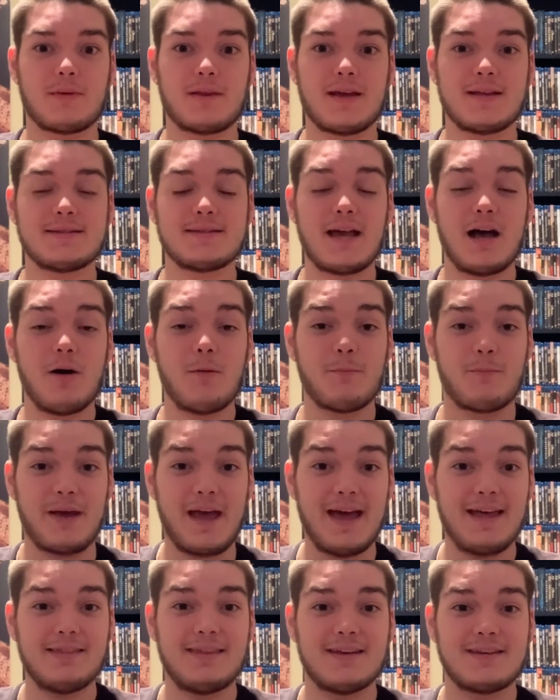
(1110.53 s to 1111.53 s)
That's how
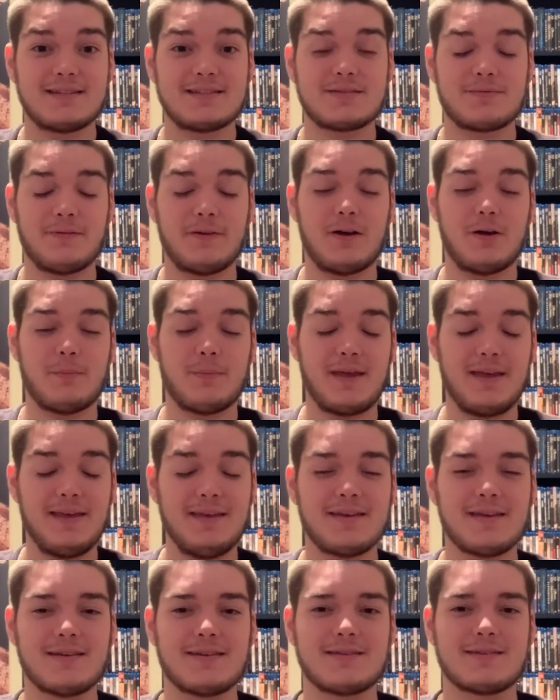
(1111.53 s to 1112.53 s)
bad this film
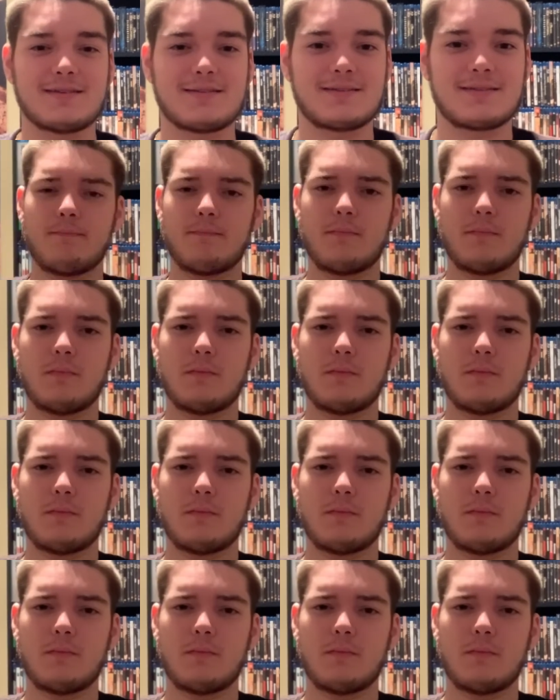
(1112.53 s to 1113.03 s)
is.